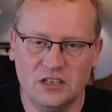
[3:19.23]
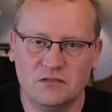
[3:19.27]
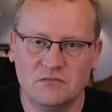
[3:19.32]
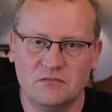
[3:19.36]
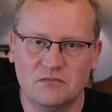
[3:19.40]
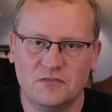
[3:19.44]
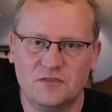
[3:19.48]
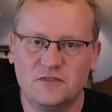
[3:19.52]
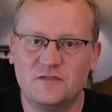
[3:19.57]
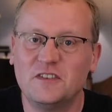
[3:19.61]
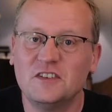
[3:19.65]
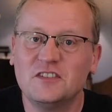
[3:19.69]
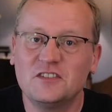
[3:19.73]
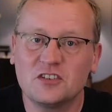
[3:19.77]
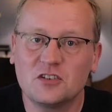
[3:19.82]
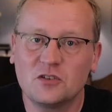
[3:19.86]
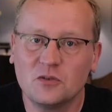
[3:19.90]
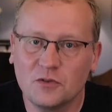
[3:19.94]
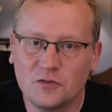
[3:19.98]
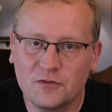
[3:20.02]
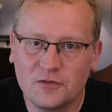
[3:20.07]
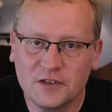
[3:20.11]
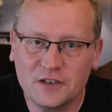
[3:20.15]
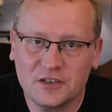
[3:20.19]

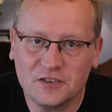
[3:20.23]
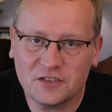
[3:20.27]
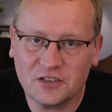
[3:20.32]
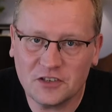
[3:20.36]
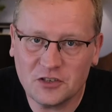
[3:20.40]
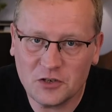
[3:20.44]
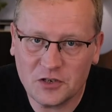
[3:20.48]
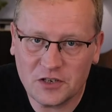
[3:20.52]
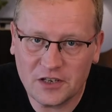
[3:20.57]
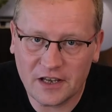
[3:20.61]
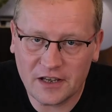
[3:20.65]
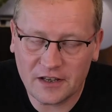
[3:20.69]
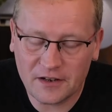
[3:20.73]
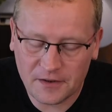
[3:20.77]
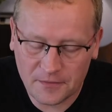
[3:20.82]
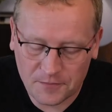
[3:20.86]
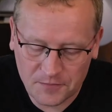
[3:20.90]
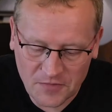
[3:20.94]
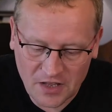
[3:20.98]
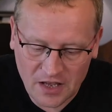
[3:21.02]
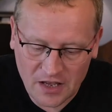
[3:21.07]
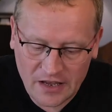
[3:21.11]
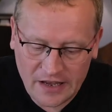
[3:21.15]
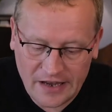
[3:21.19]
physical things that you get.
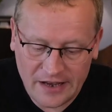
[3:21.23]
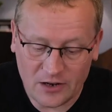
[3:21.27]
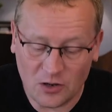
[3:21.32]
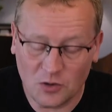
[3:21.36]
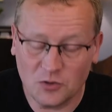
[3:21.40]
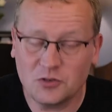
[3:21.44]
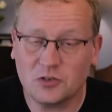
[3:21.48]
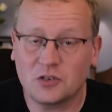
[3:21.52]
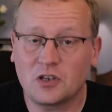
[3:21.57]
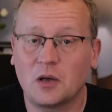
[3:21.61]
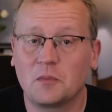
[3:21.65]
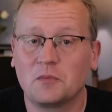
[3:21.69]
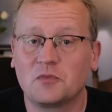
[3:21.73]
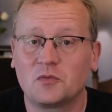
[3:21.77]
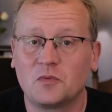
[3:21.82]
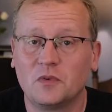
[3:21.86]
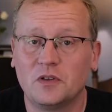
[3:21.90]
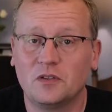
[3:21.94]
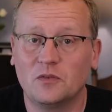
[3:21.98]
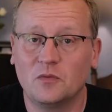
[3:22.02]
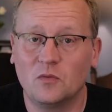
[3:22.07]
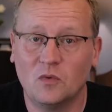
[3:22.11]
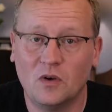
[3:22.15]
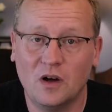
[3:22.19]
It also comes
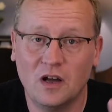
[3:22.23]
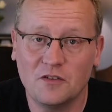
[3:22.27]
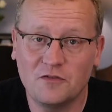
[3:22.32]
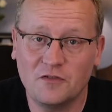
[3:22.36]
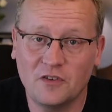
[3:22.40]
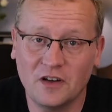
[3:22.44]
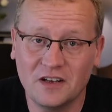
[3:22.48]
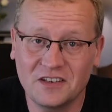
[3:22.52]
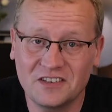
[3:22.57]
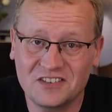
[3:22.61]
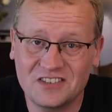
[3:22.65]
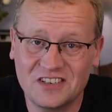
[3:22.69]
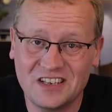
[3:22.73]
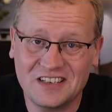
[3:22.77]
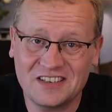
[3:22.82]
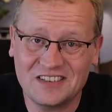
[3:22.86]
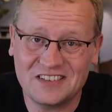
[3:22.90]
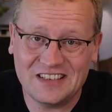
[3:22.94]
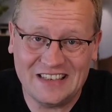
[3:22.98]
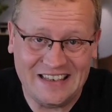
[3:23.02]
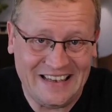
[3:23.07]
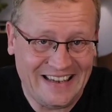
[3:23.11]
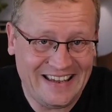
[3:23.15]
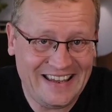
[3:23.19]
with Wi-Fi
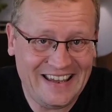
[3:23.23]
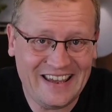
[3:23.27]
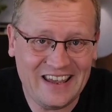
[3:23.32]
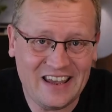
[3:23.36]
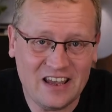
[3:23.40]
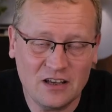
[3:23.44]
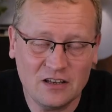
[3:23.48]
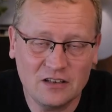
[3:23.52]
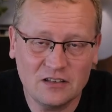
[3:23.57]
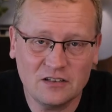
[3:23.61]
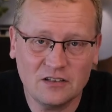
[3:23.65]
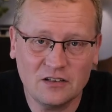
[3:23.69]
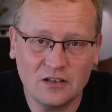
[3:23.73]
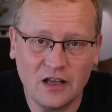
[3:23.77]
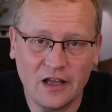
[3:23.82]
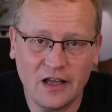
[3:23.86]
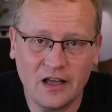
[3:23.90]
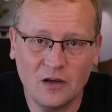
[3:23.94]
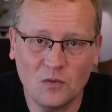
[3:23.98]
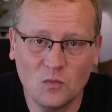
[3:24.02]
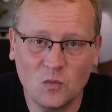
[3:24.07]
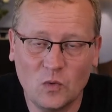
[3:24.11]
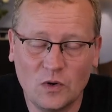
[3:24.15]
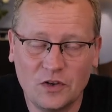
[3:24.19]
6E,
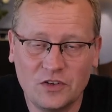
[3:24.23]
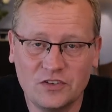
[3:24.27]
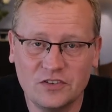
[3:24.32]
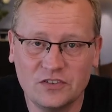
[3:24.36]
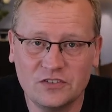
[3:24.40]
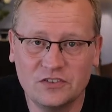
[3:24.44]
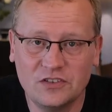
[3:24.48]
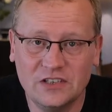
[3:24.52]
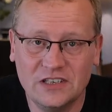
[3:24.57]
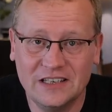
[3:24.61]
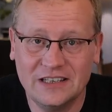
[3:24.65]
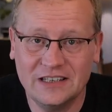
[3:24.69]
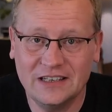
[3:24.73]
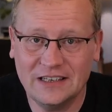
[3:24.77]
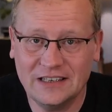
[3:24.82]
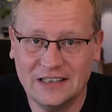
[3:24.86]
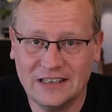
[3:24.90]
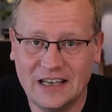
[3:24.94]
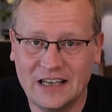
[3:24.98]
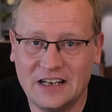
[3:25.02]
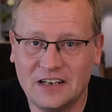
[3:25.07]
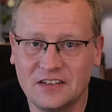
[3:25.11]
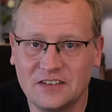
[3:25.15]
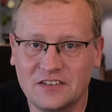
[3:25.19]
which is the
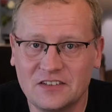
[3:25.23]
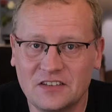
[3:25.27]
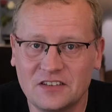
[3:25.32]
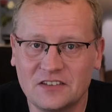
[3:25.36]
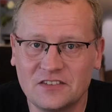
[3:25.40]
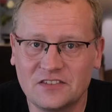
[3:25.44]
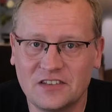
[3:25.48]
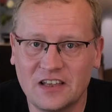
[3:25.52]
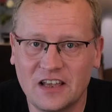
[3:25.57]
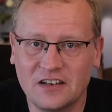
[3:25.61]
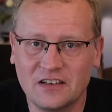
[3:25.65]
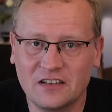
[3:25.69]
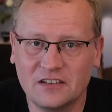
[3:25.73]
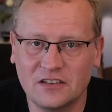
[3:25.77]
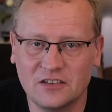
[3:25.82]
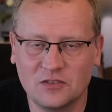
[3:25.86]
latest standard.